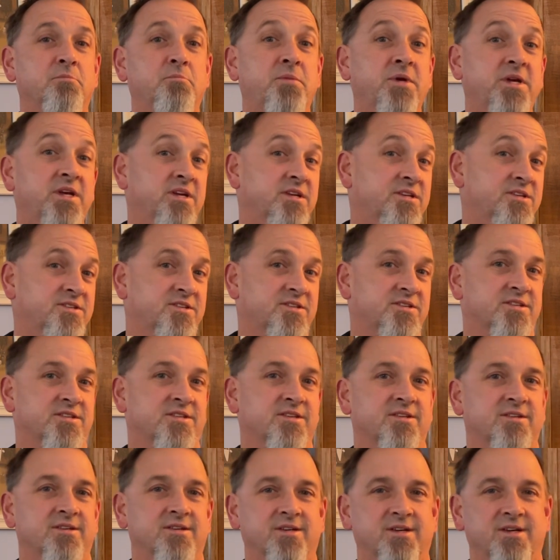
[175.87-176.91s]
peace
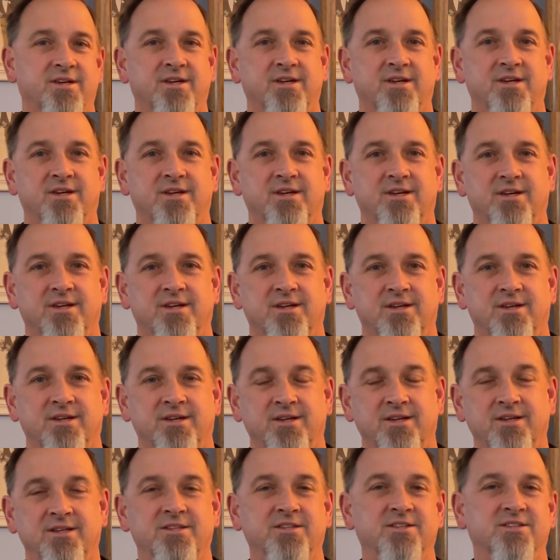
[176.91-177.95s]

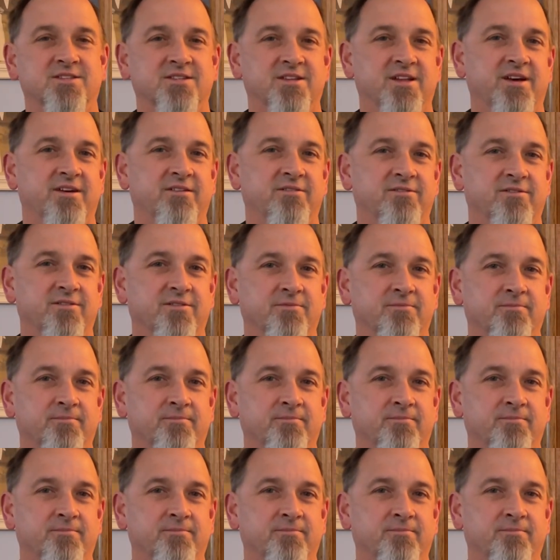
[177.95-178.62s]
in this life.